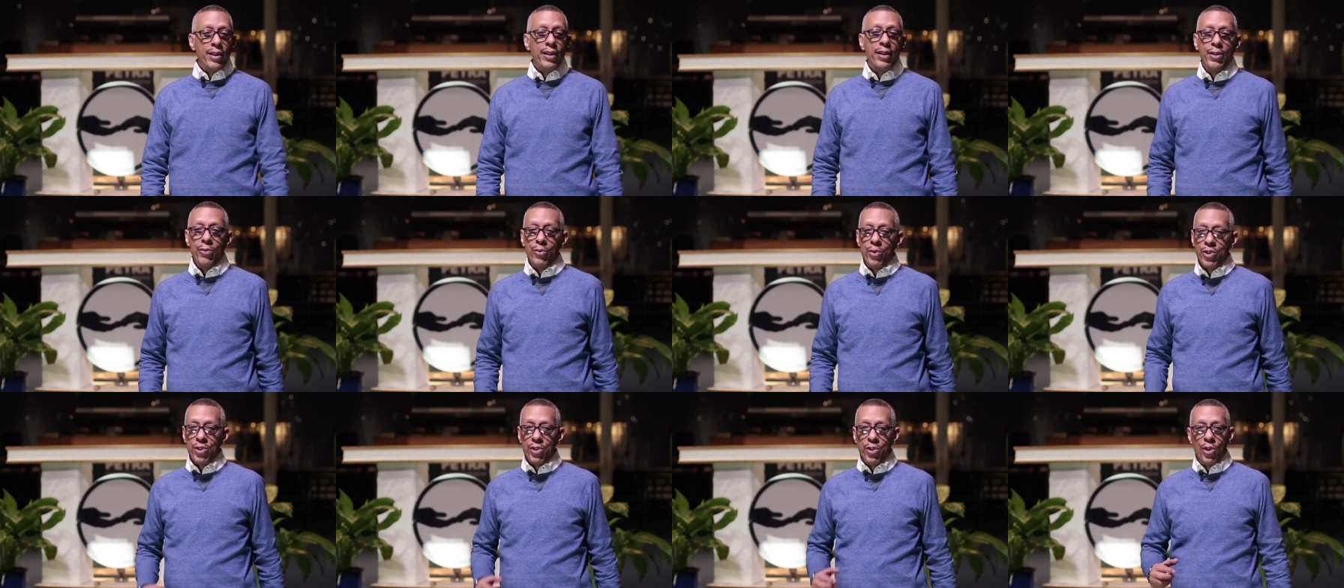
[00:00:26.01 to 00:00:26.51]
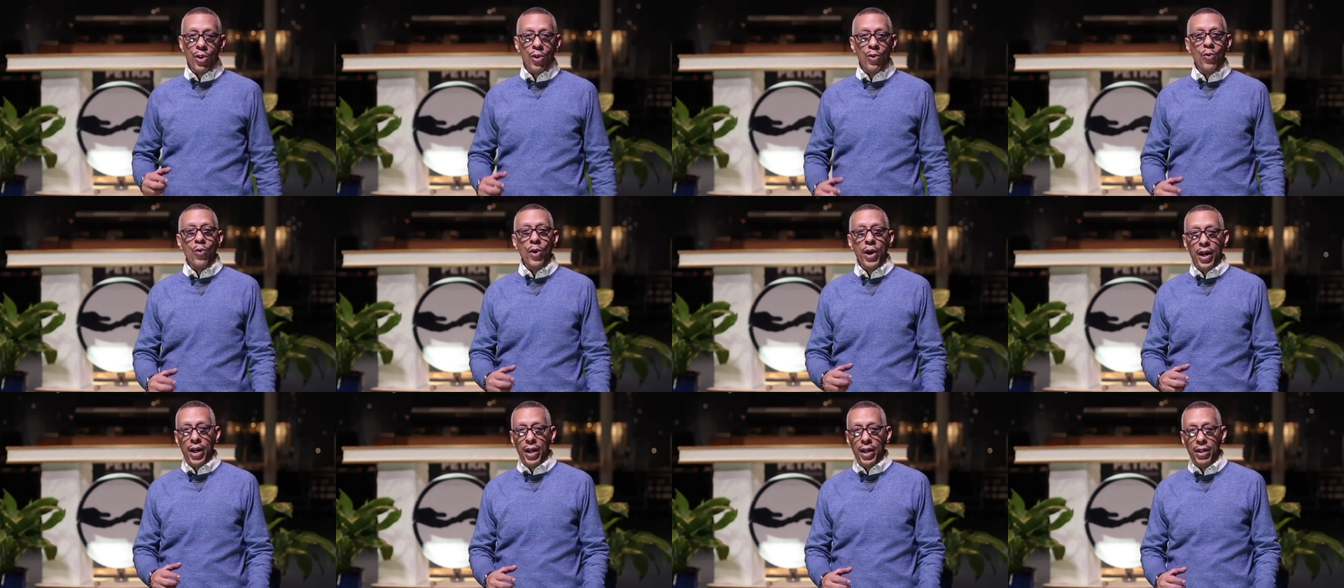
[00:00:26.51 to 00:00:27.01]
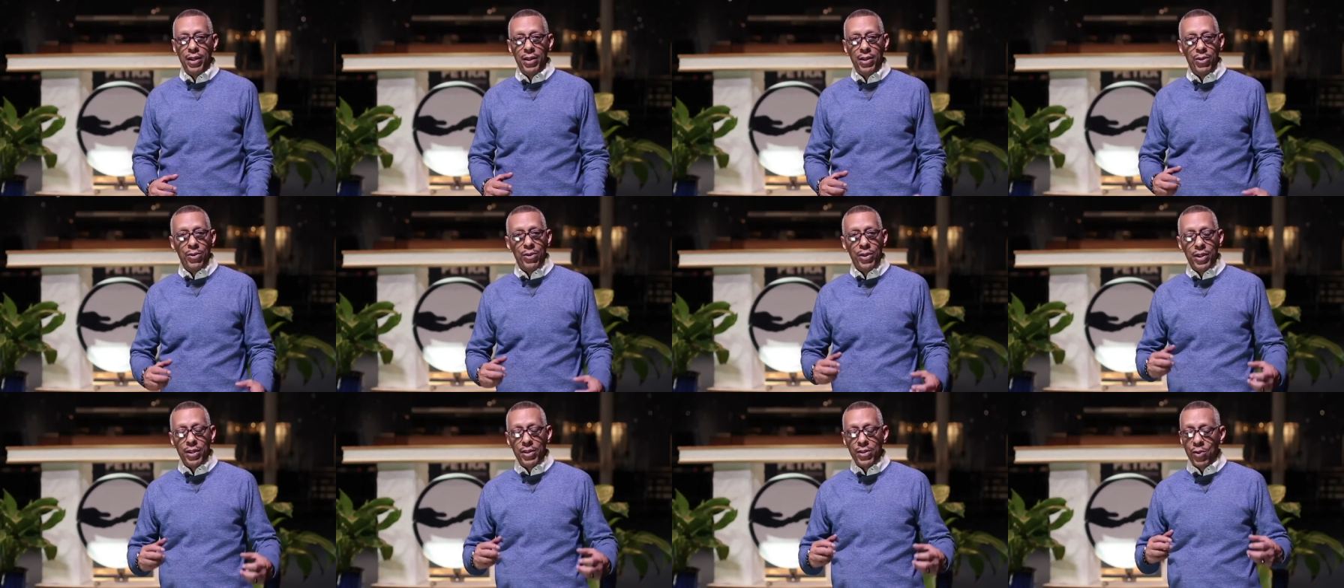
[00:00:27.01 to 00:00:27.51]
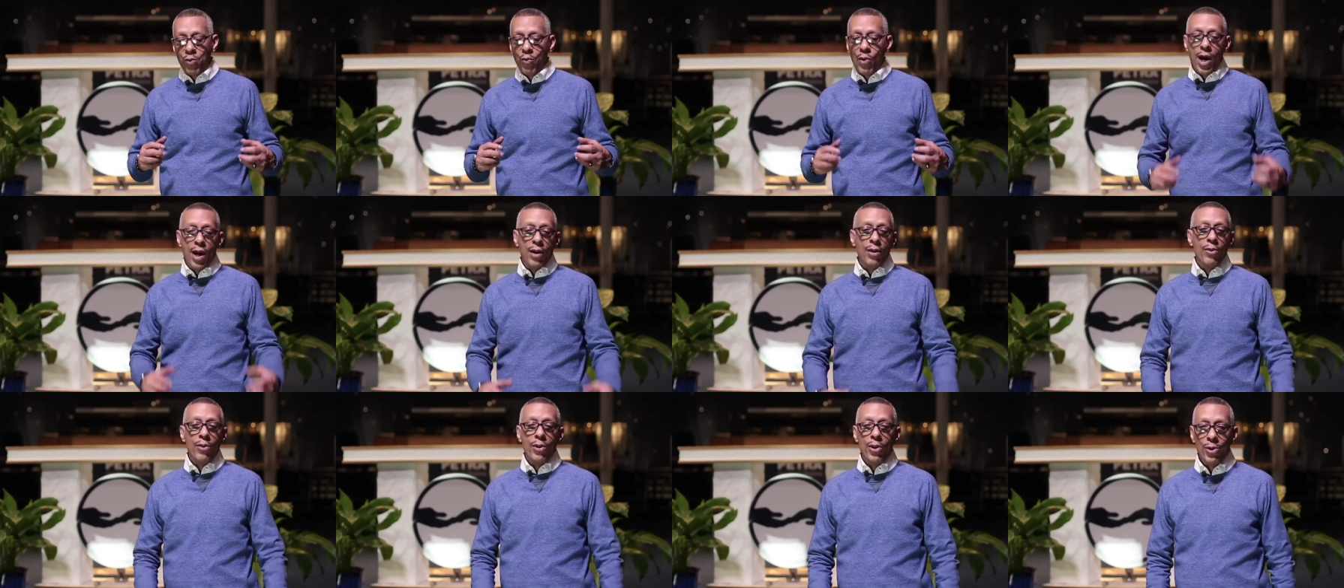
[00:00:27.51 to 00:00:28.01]
There was no way you could
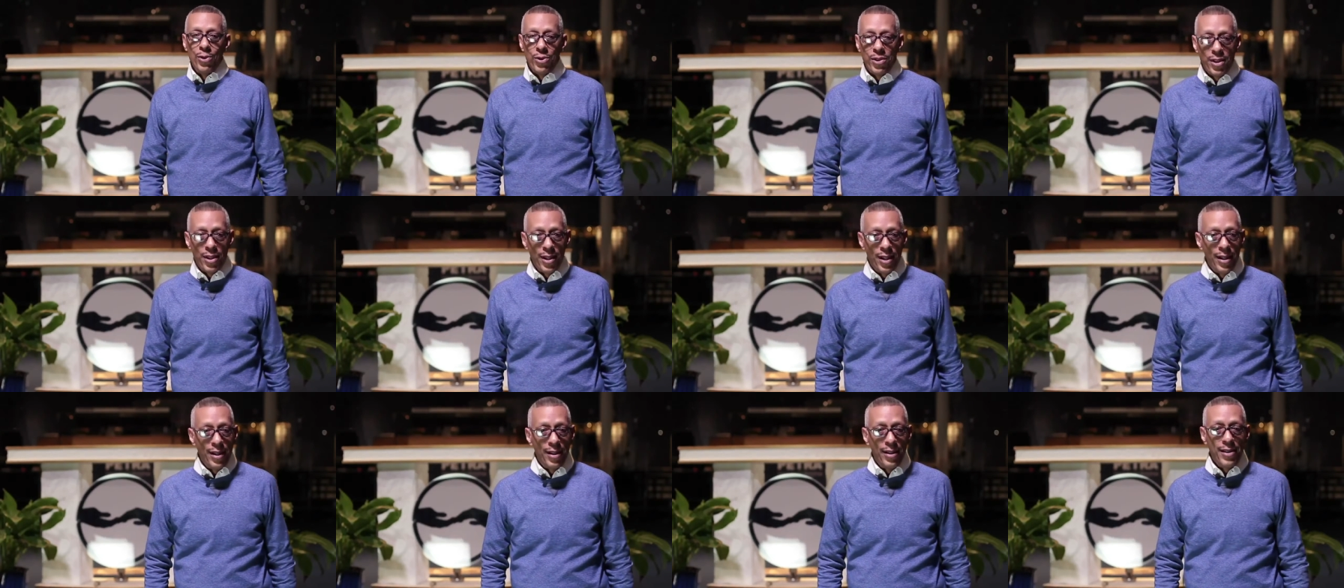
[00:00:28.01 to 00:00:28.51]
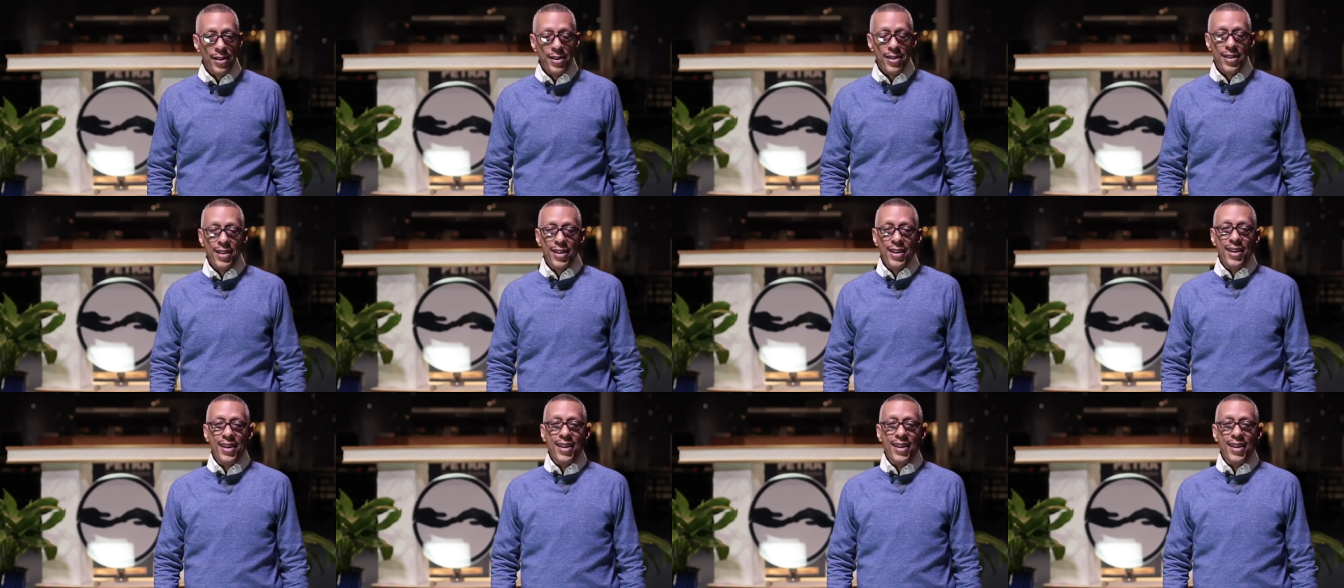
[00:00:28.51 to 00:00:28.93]
swallow those things.